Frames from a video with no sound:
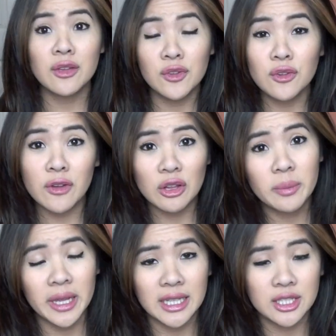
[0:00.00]
If you
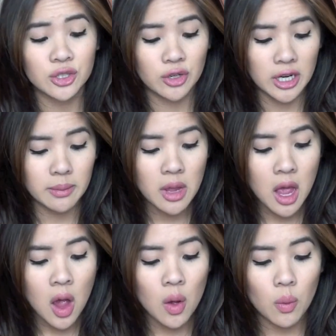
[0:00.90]
follow my Instagram,
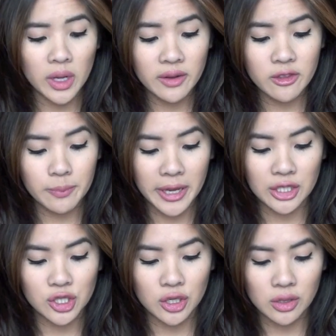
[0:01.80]
one of the
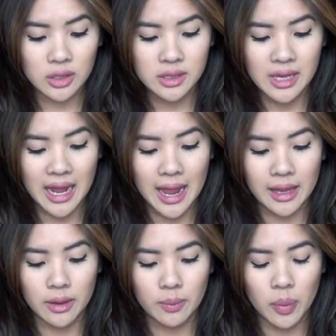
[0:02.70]
pictures that
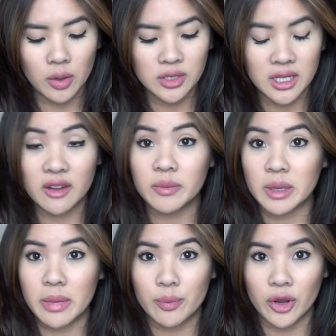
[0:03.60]
I posted of
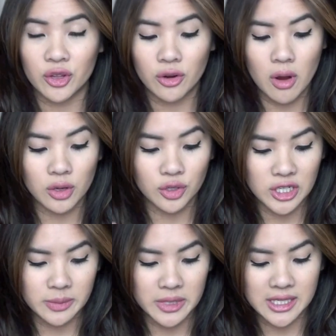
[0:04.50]
me and my brother on
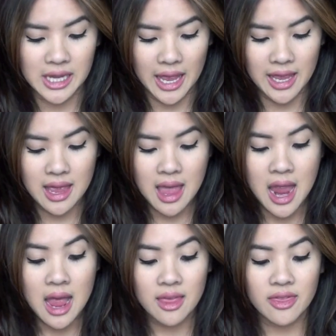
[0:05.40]
Christmas Day,
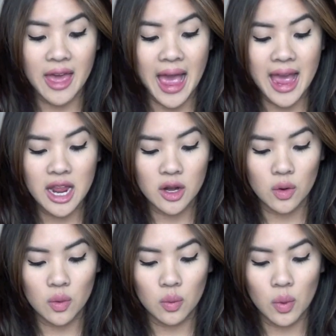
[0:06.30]
that
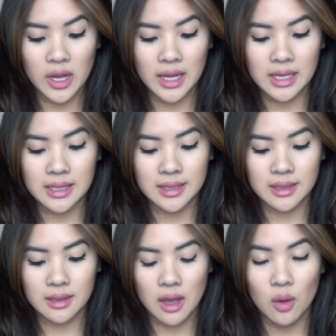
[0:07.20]

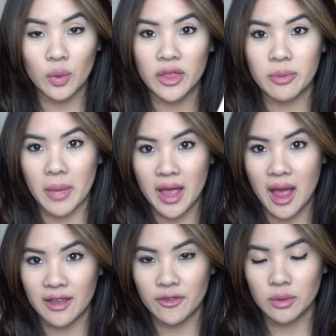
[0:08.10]
was with my
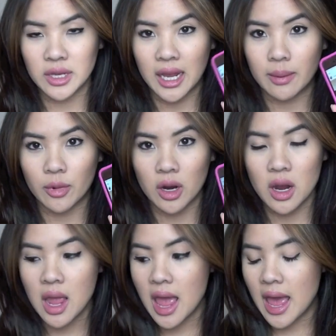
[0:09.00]
iPhone
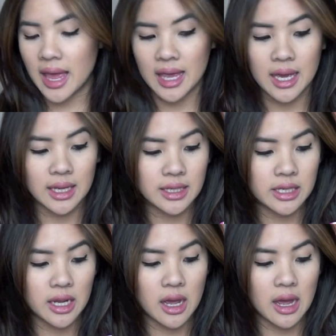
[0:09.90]
camera,
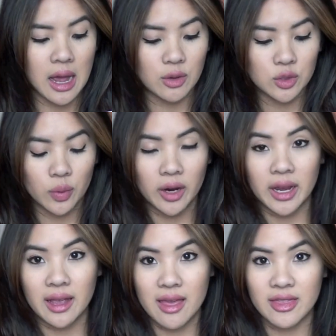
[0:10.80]
and I was
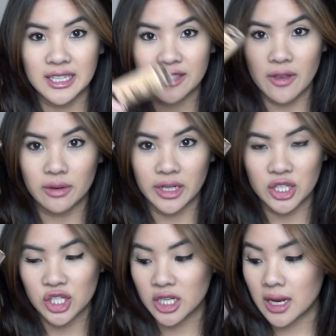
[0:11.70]
wearing this
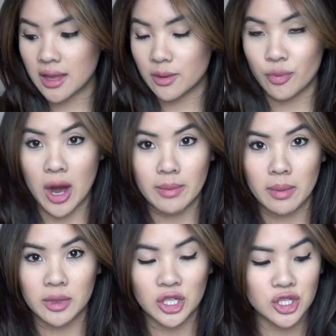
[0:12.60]
foundation and the primer
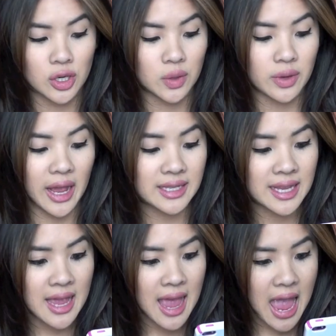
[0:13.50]
I'm going to show you next,
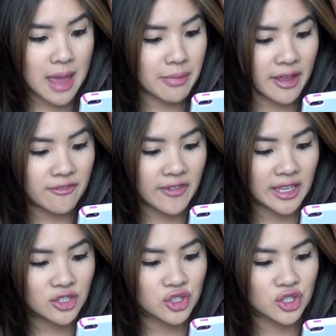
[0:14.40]
and my
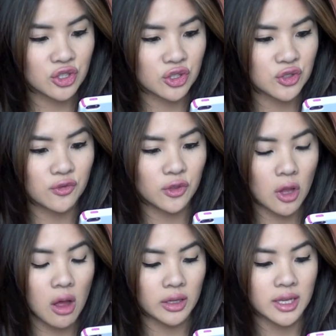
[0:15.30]
face just looks
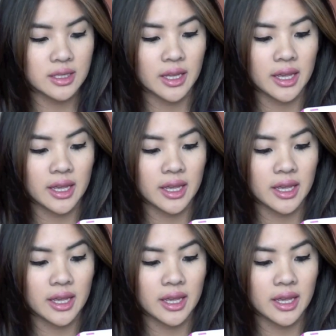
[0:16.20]
flawless.